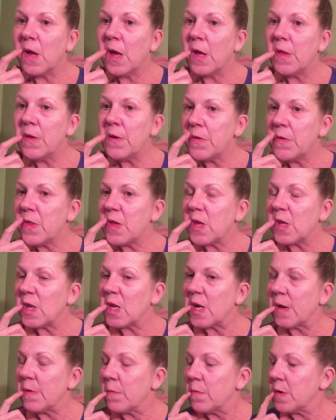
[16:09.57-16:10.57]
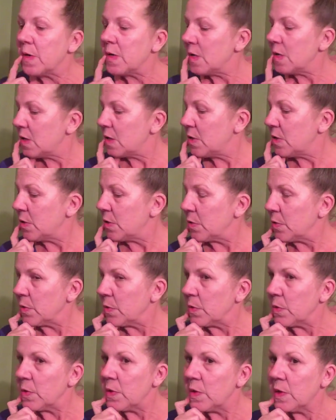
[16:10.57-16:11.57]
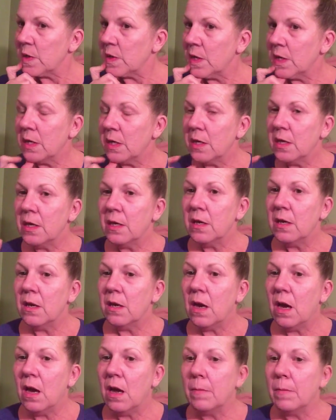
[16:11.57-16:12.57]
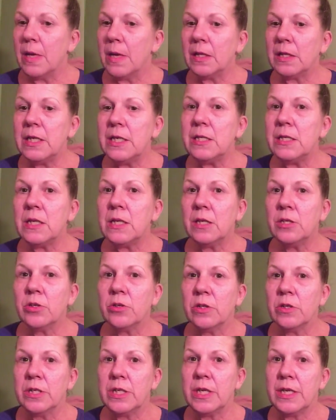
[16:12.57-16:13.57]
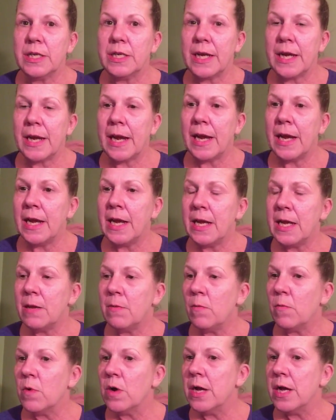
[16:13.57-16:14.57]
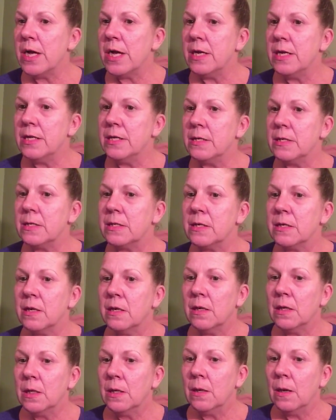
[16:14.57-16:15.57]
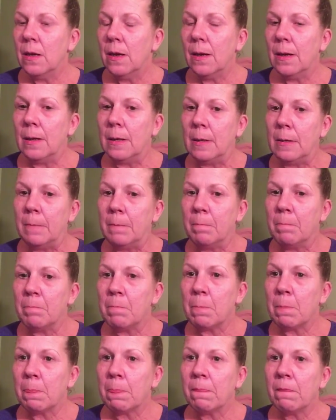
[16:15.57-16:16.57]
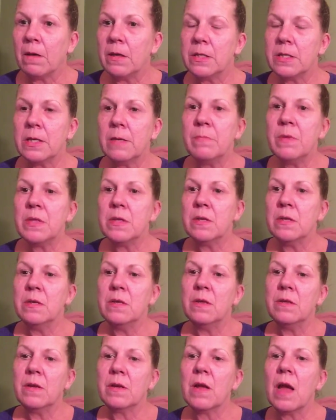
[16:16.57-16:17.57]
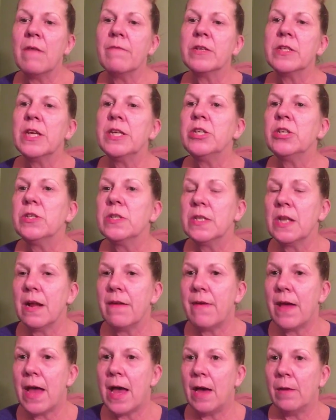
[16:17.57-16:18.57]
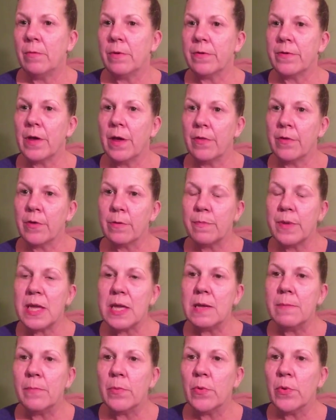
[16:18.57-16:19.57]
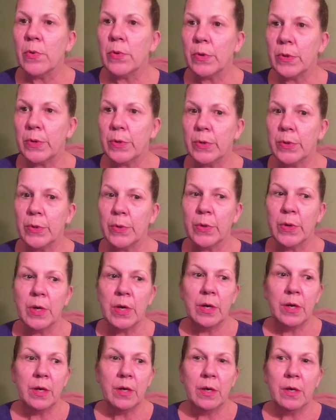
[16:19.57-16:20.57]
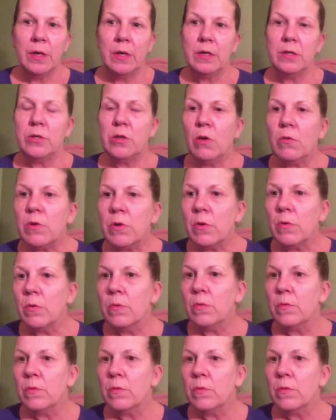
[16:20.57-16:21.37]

other thing that I wanted to at least touch on today was some of the conversations that I've had with other people who they don't